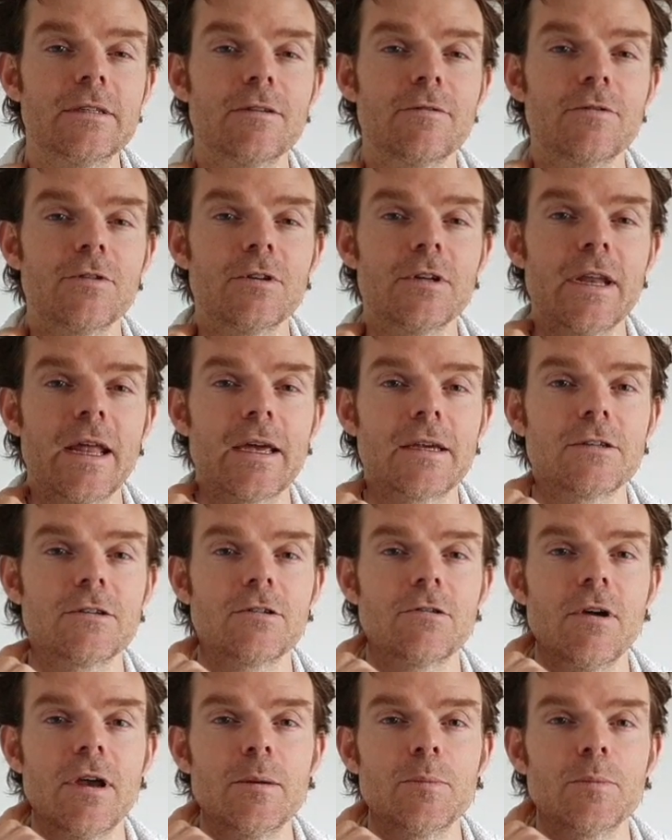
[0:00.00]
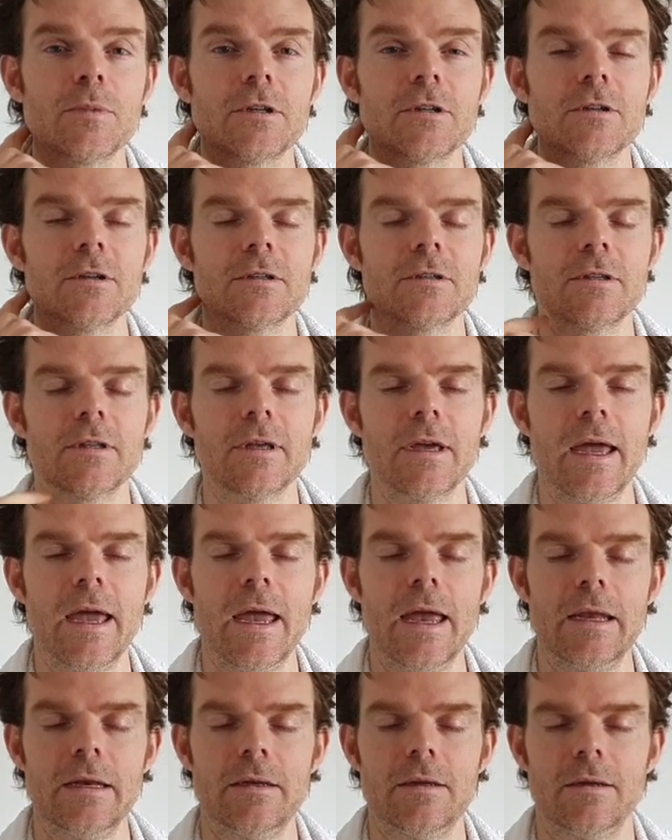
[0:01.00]
of your neck straight, but just the
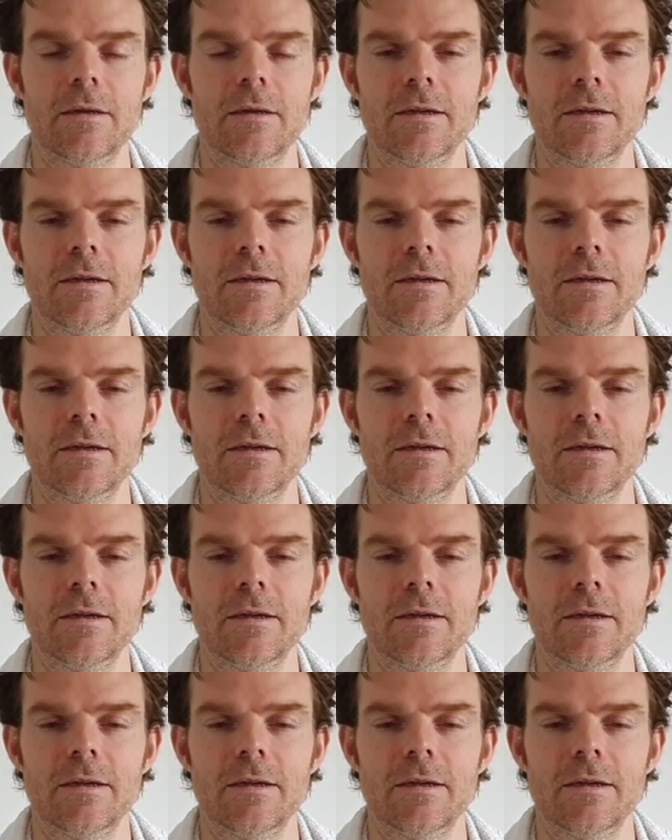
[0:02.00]
head